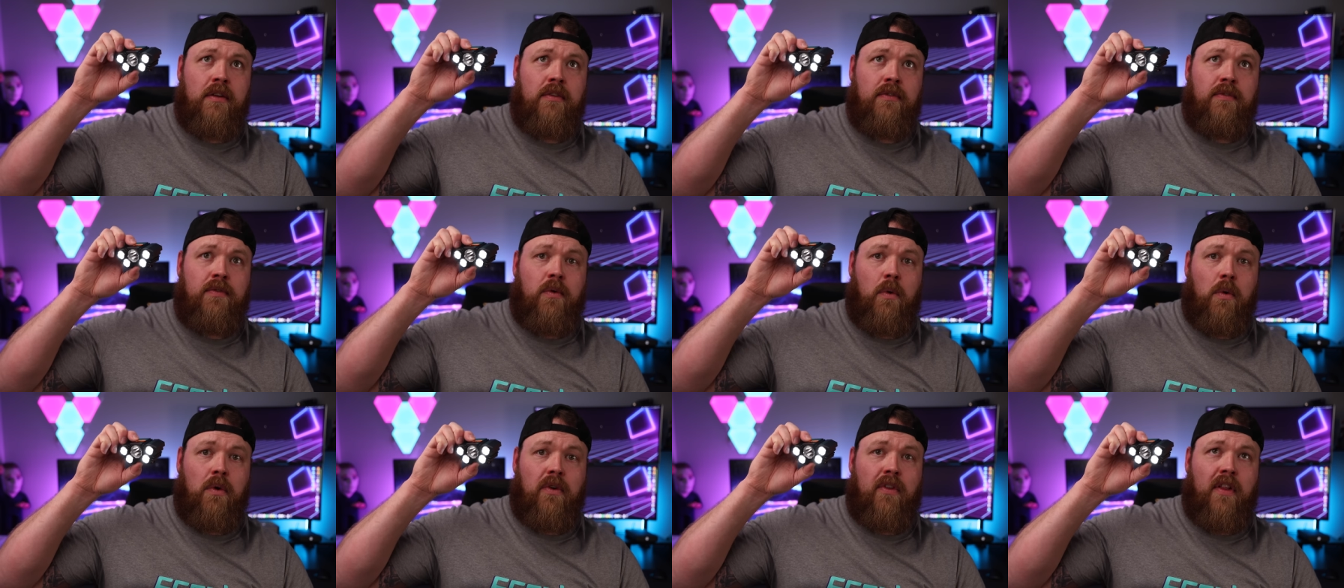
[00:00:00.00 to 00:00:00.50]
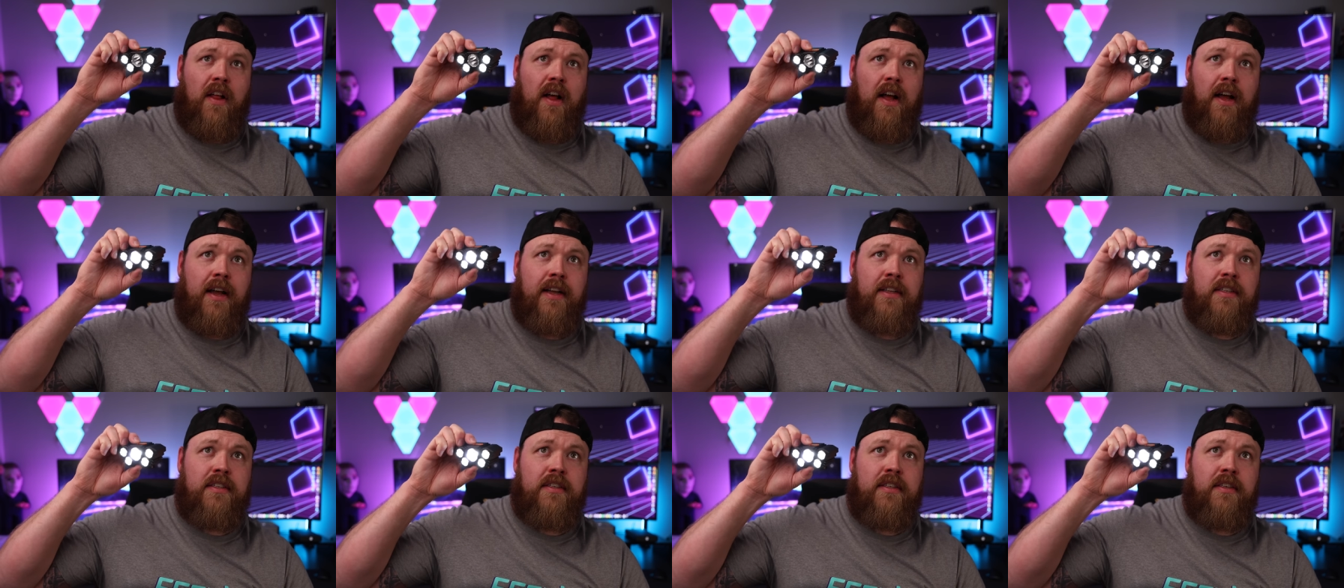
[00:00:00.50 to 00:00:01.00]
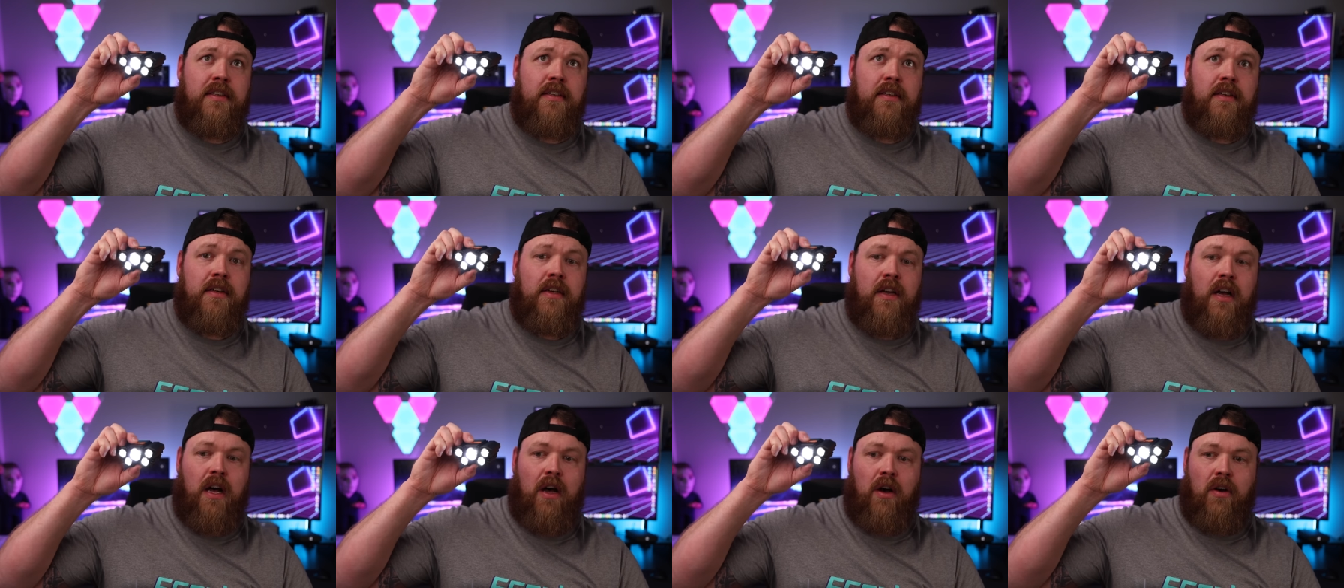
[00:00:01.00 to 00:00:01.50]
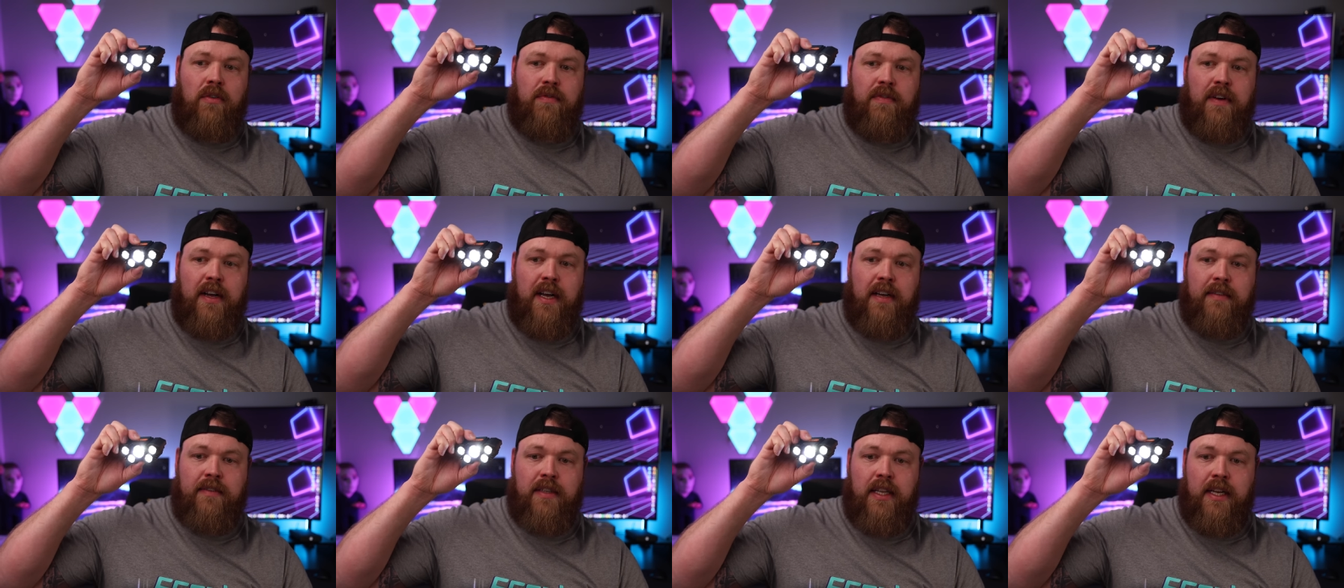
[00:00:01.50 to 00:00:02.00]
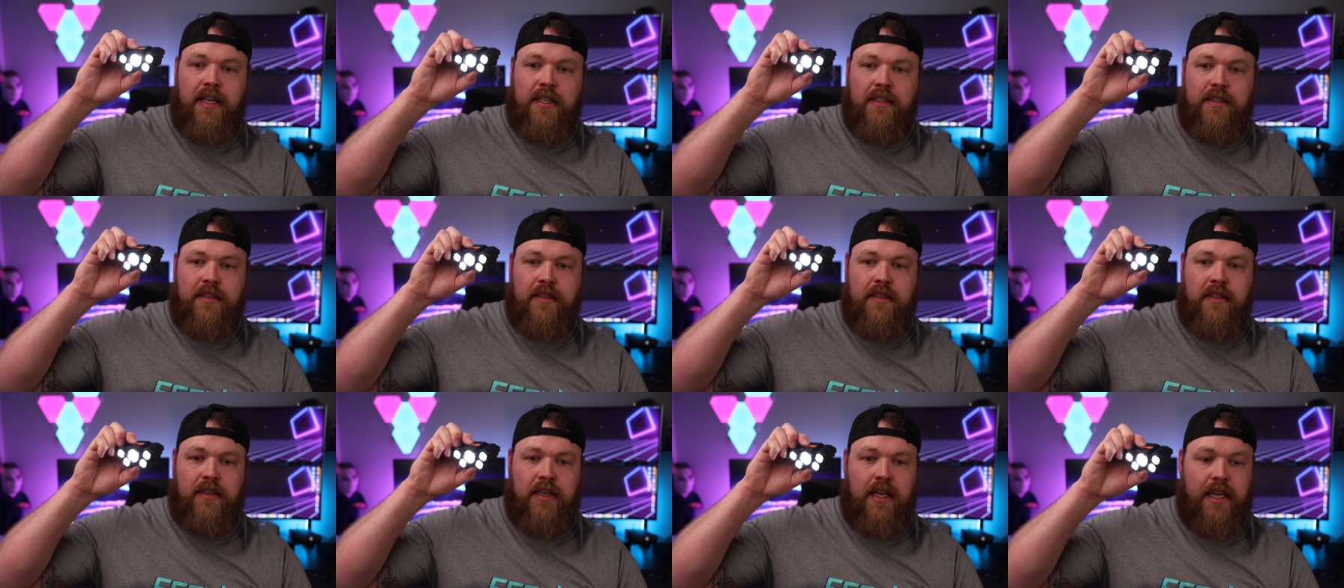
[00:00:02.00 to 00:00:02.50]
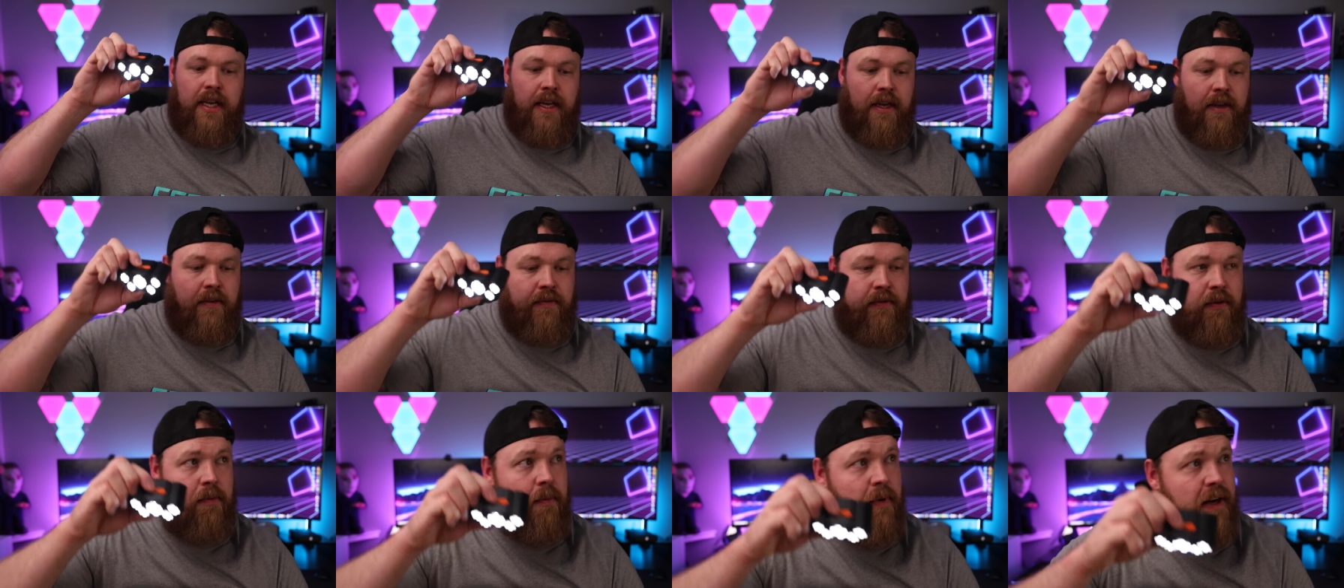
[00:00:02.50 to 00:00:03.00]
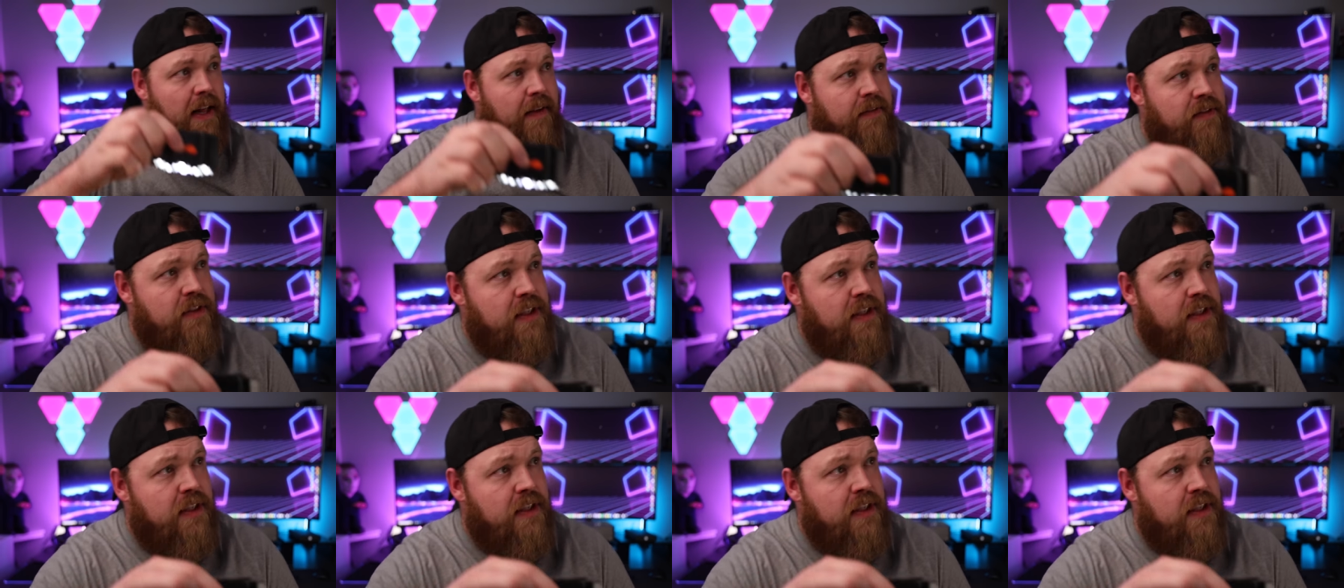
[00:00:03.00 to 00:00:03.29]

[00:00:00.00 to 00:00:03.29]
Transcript: four lights, all five lights. And from what I'm